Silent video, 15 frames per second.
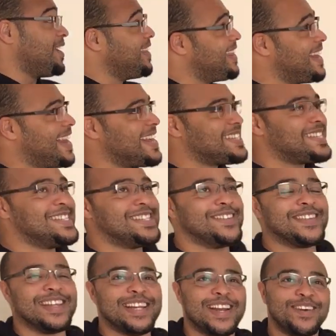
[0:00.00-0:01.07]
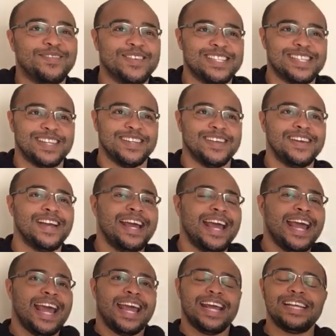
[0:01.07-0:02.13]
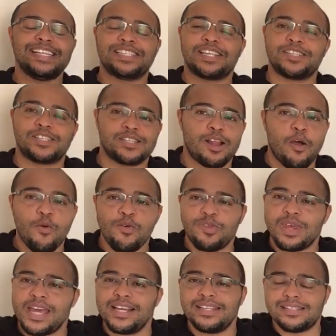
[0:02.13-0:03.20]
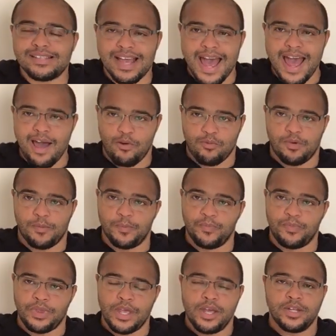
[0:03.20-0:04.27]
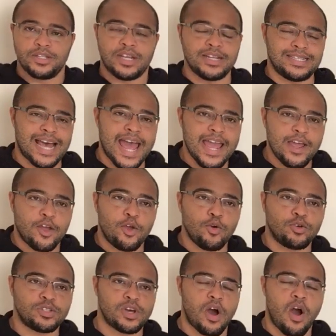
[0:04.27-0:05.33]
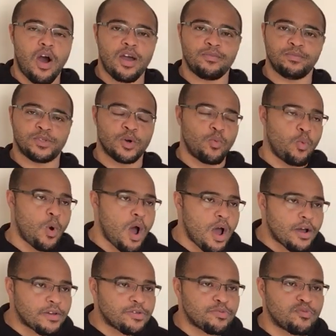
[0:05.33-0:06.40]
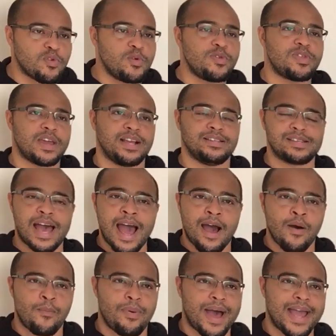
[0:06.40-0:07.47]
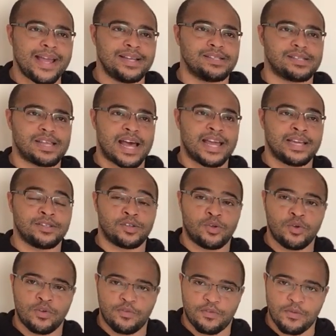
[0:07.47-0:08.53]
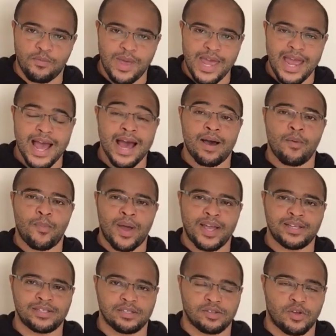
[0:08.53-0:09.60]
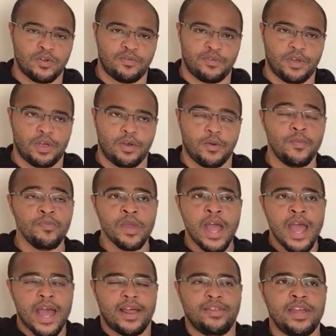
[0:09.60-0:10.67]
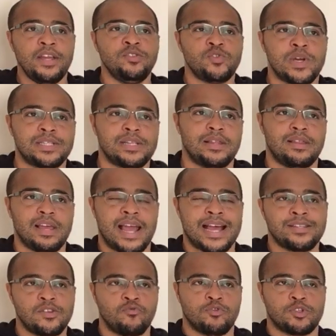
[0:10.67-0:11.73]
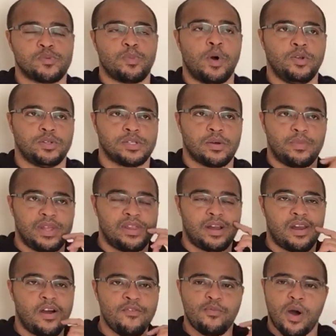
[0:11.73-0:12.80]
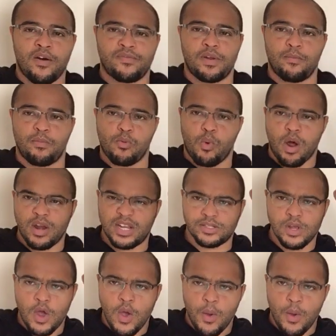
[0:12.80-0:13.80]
one of the lessons of the number two is to slow things down to take your time to work through things at a pace that is good for me, at a pace is good for you. And the interesting thing as a response, I mean, the life path number one is